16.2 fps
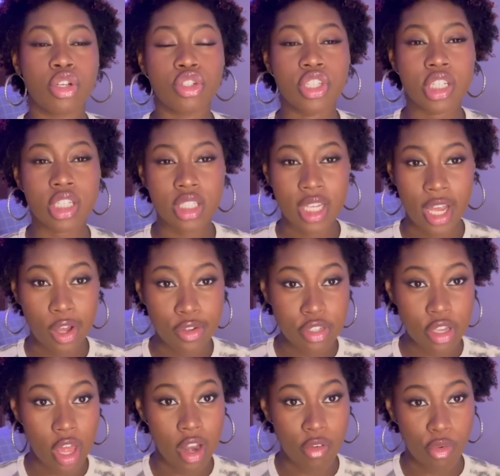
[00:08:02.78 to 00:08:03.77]
she tells
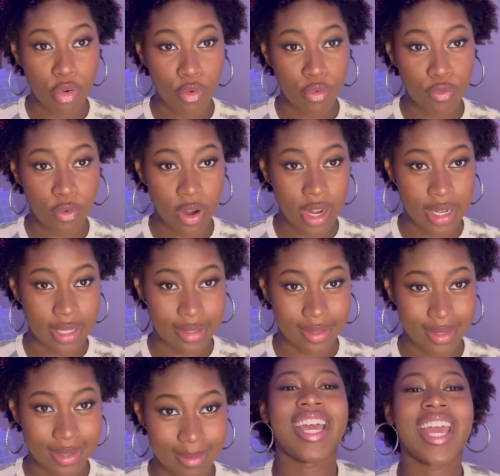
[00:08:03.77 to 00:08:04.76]
all of her
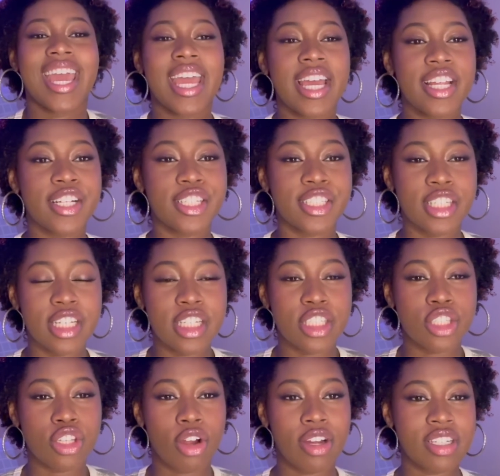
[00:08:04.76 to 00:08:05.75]
friends and she
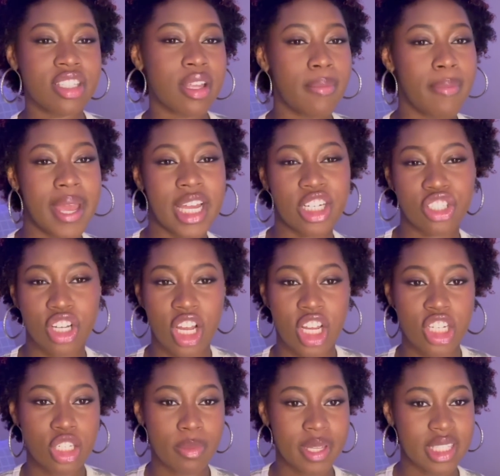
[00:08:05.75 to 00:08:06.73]
starts to make
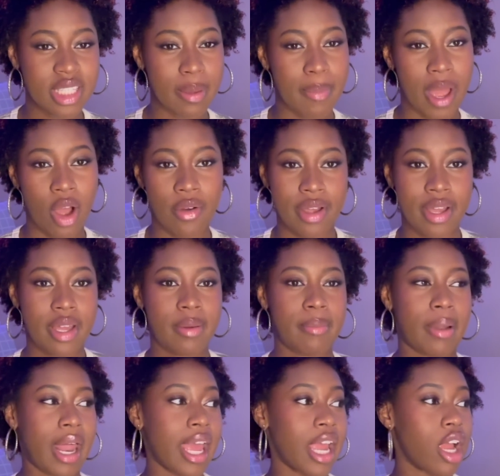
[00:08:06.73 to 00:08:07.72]
judgments about him
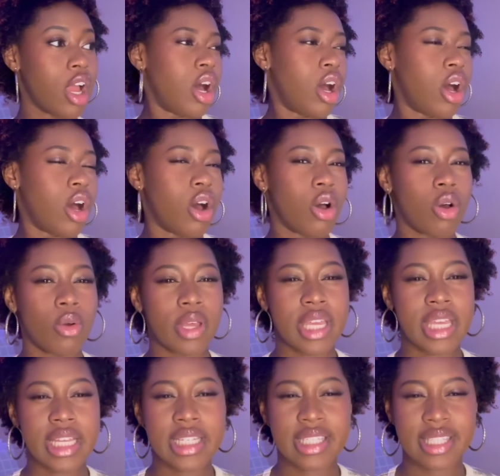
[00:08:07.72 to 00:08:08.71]
like, oh,
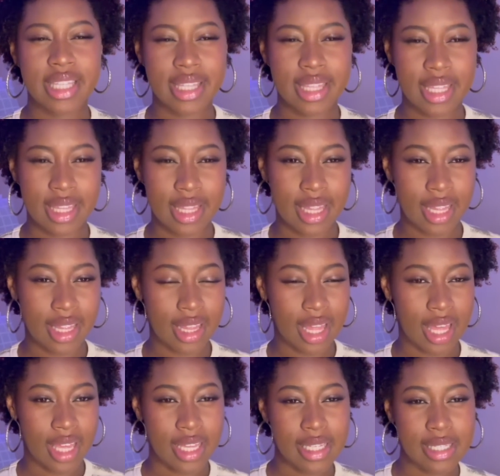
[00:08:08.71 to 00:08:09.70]
he's
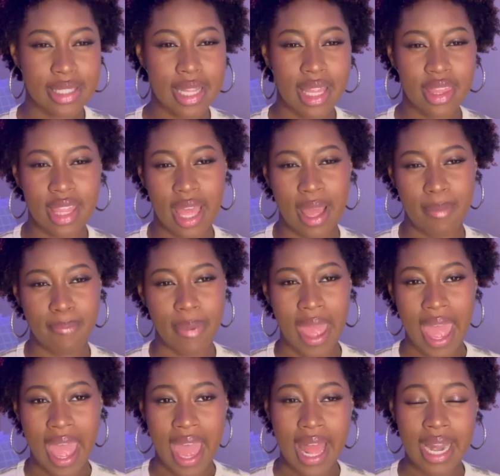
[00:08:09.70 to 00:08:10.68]
not that
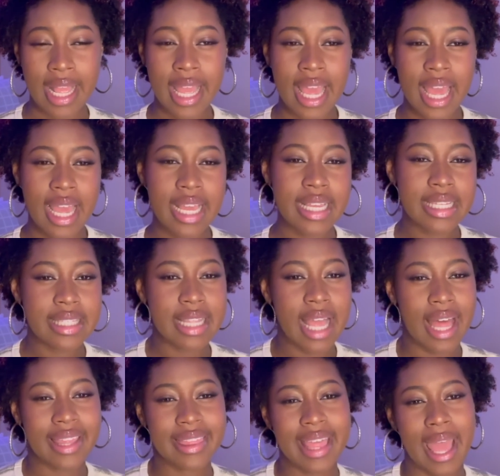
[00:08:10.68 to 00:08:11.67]
bad. He's
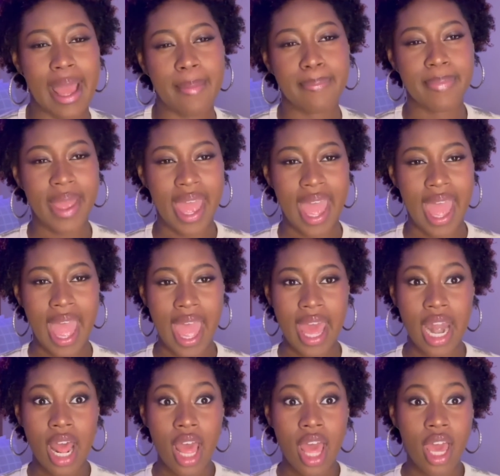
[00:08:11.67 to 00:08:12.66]
not that bad.
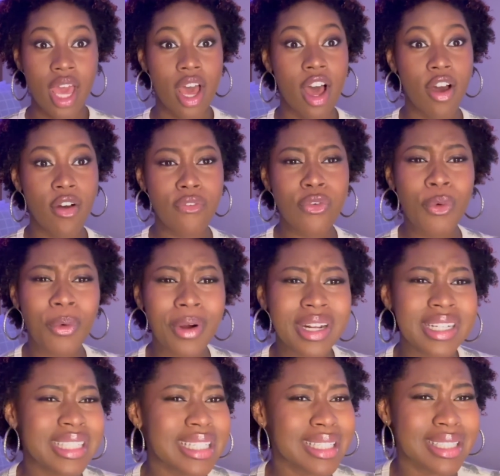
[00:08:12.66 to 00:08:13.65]
Of
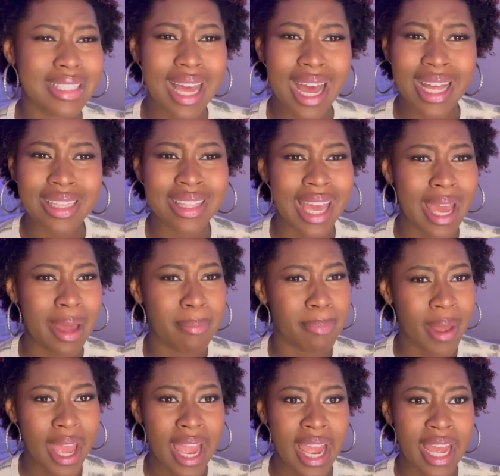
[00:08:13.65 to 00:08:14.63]
course he's not that
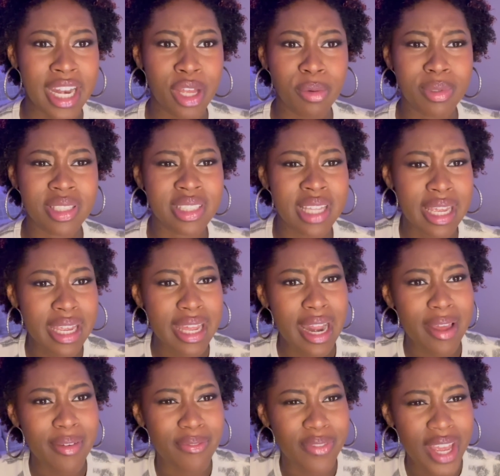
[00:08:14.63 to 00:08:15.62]
bad. He was taken
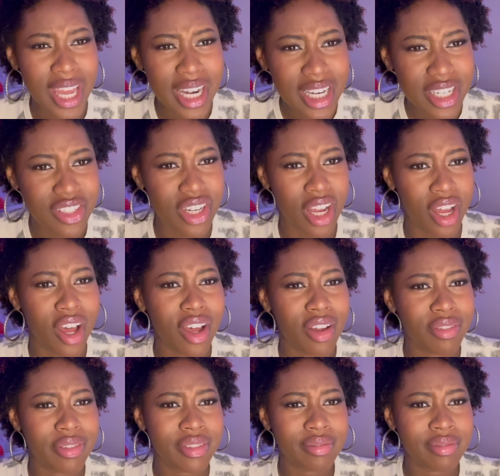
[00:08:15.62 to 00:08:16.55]
advantage of.